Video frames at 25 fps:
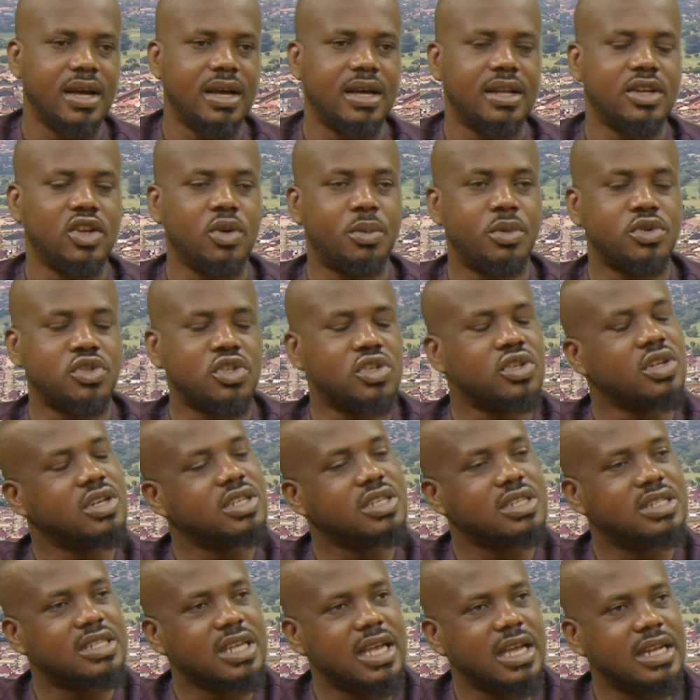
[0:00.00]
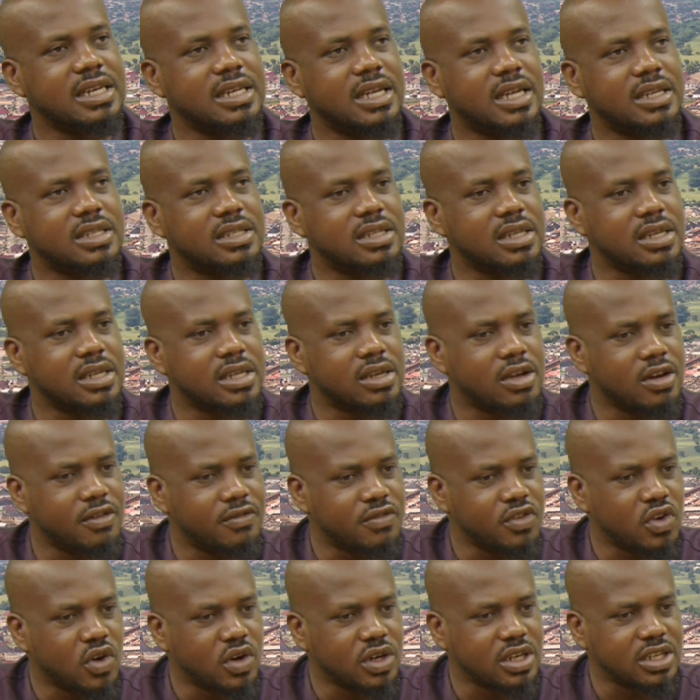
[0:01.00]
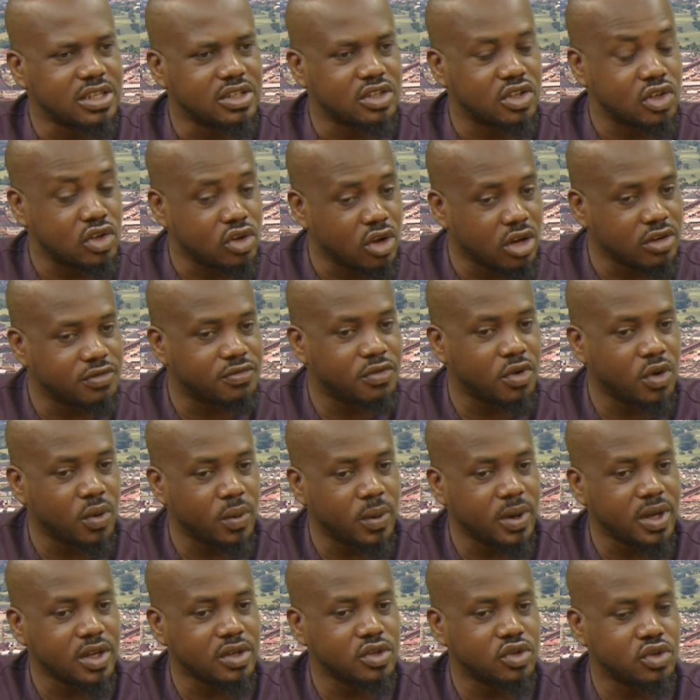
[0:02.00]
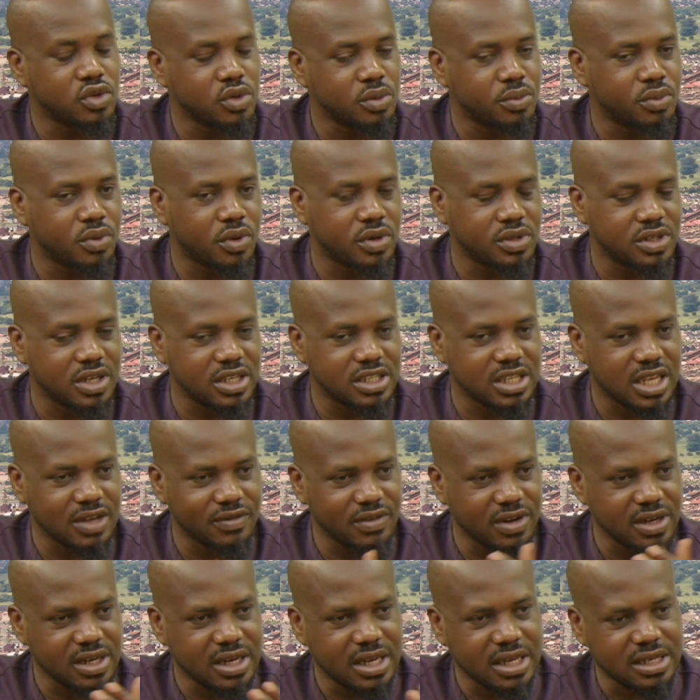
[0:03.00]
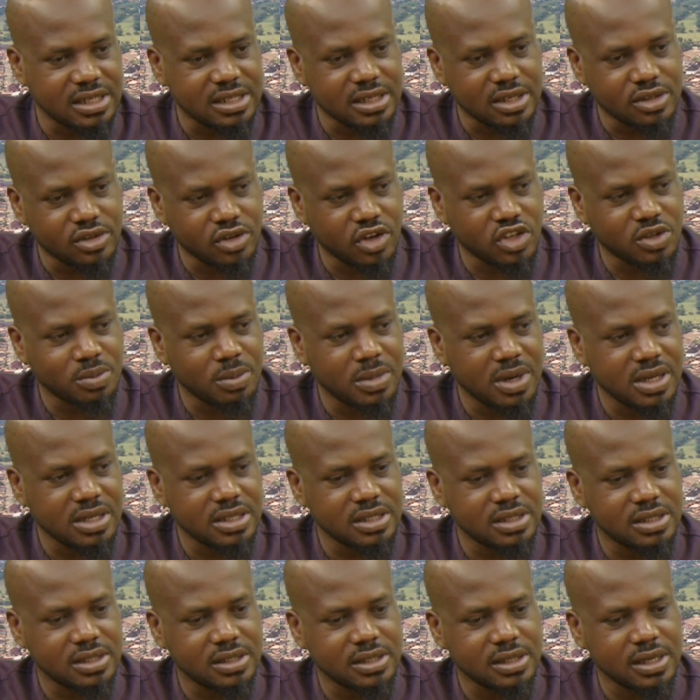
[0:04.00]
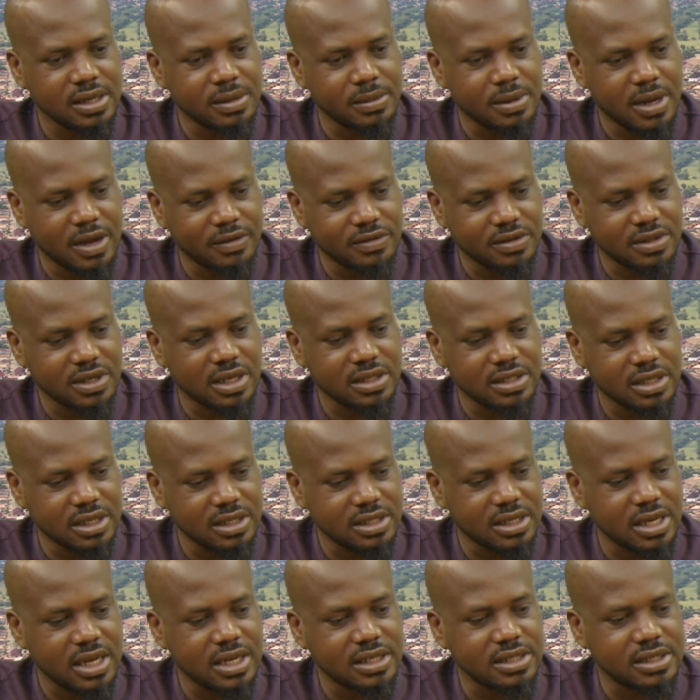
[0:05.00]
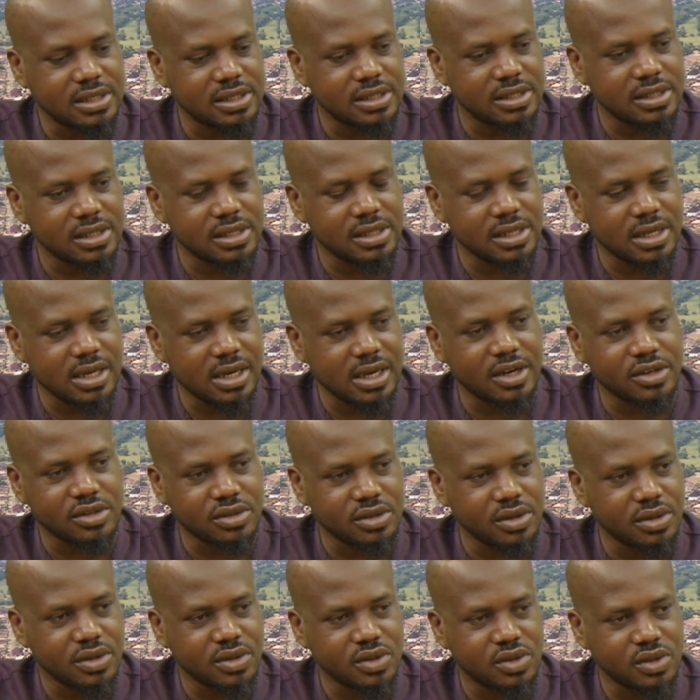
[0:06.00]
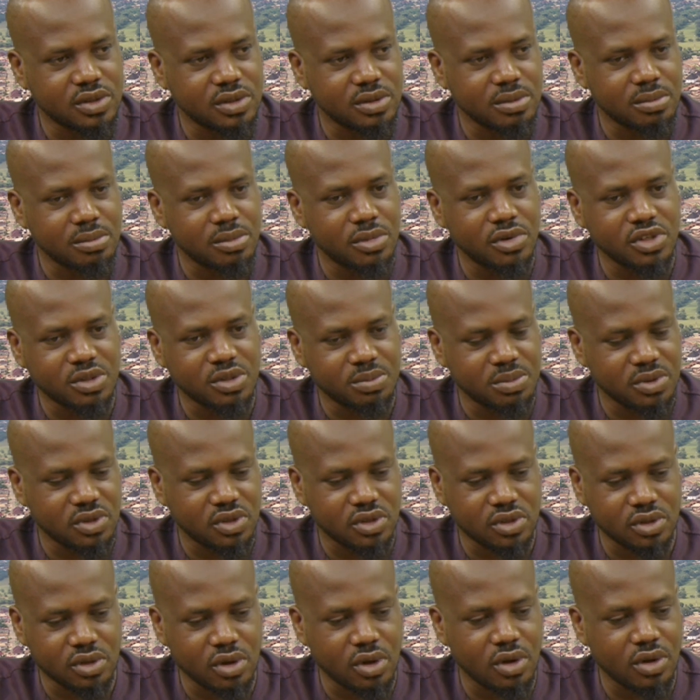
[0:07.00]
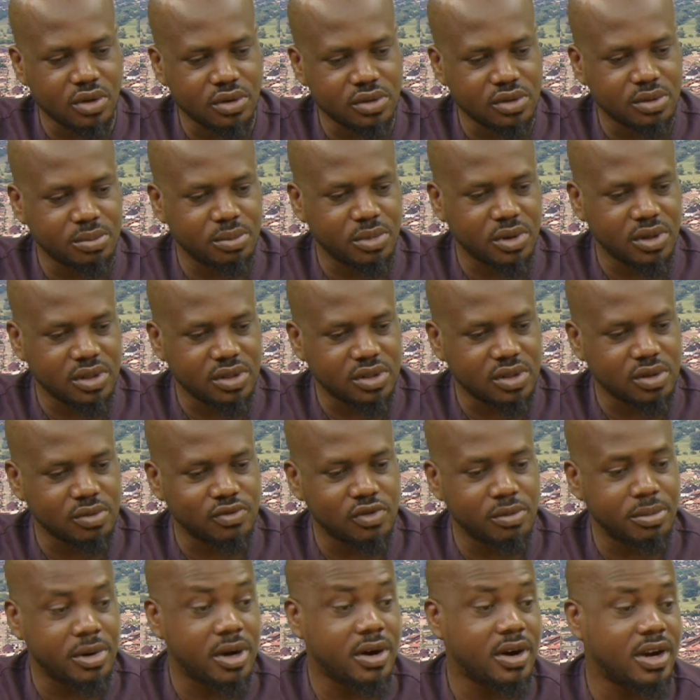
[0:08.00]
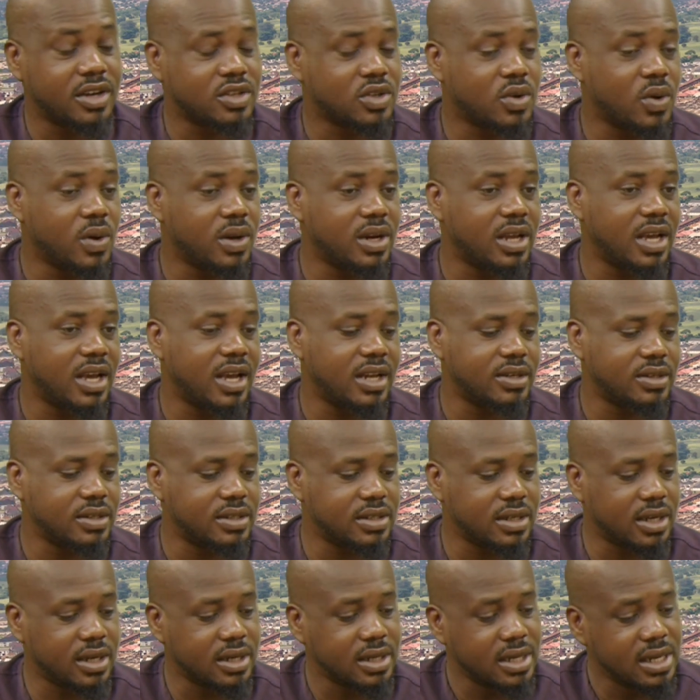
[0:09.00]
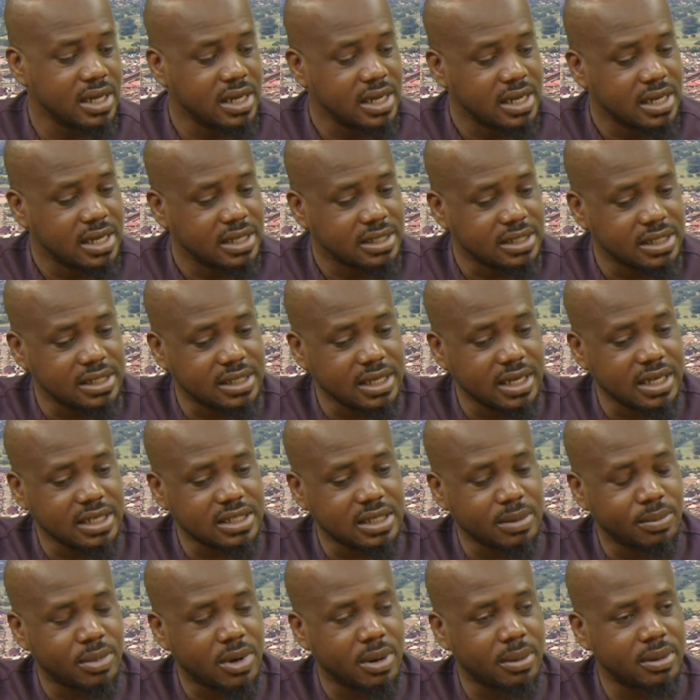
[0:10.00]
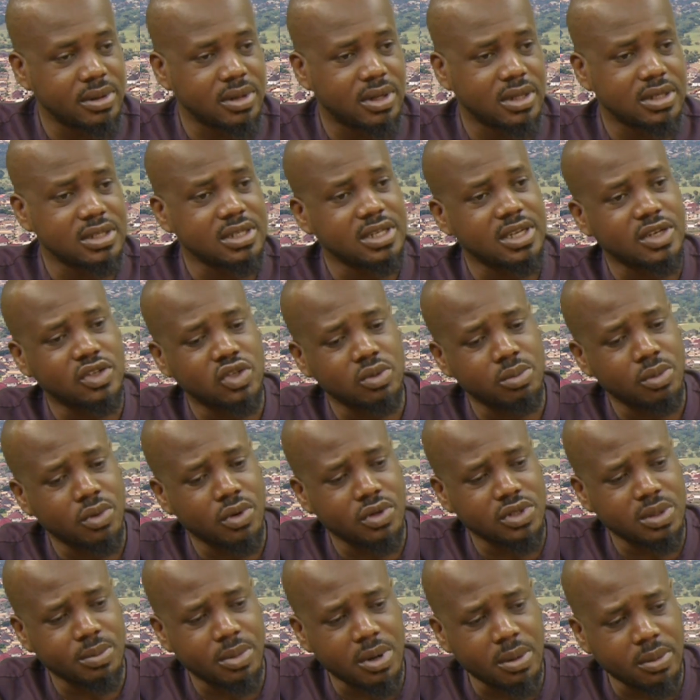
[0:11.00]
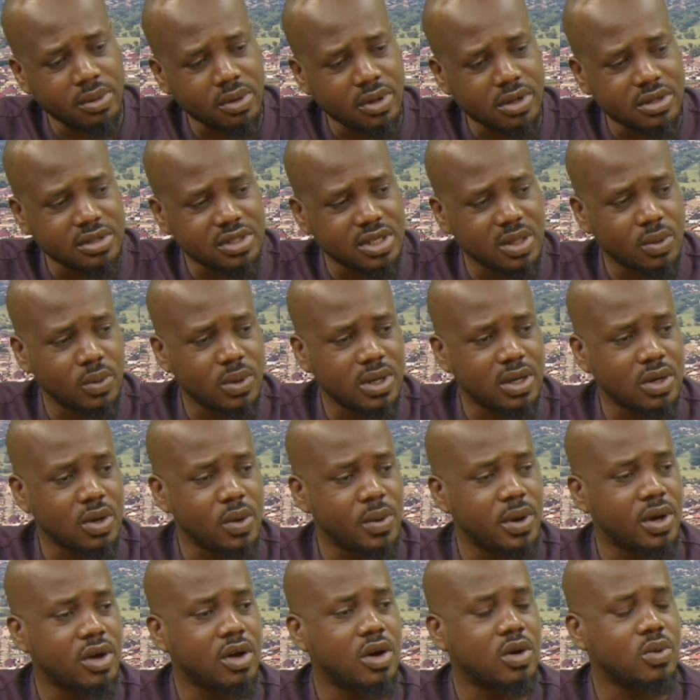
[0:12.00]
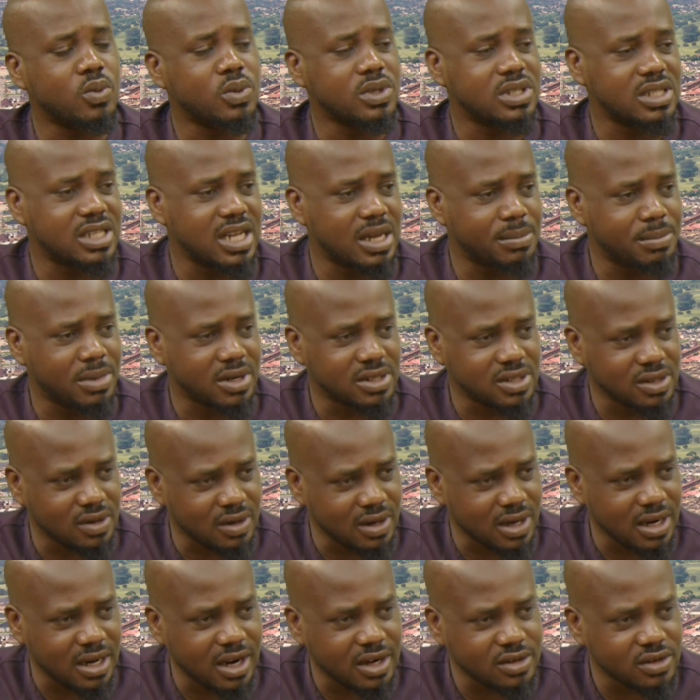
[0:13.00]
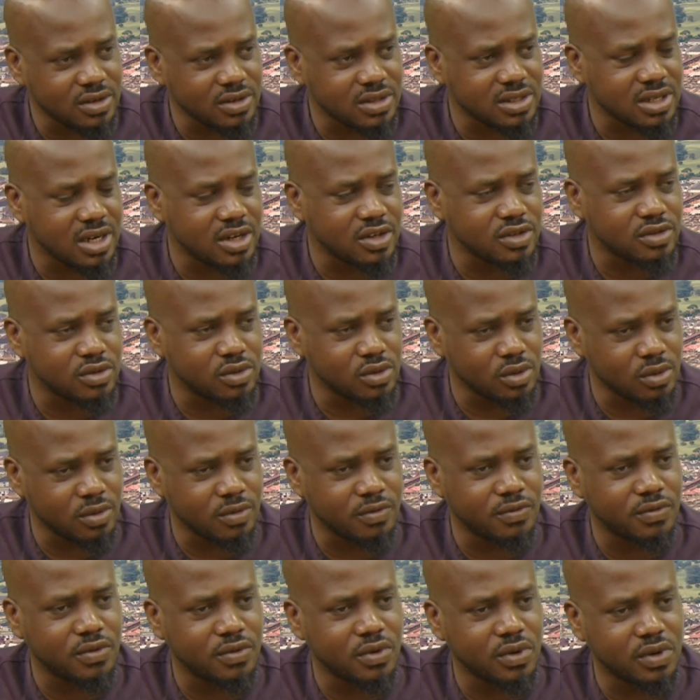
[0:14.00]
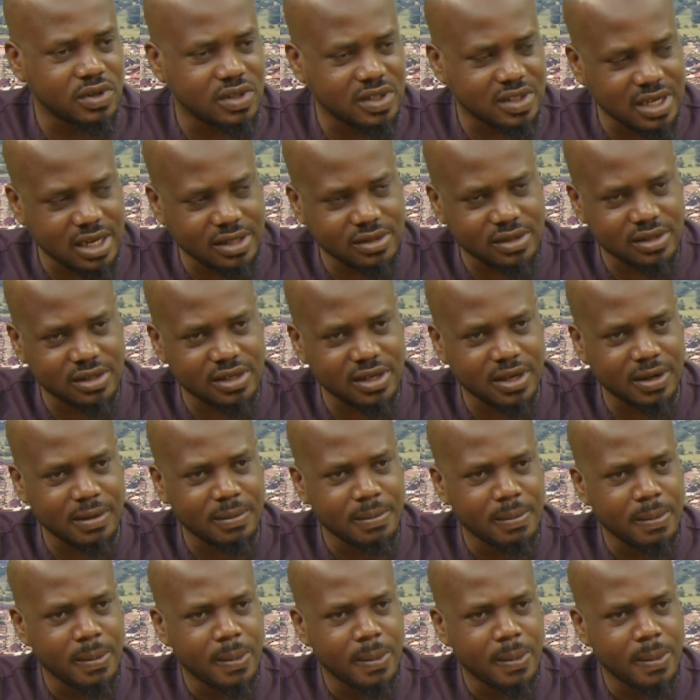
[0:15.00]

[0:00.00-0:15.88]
The opposition is saying that the governor is not following due process, given that the judgments have stated that the elections must be stalled. But Fubara is going ahead to say today is a public holiday, tomorrow is a public holiday. We're going on with that particular elections that is due for Saturday.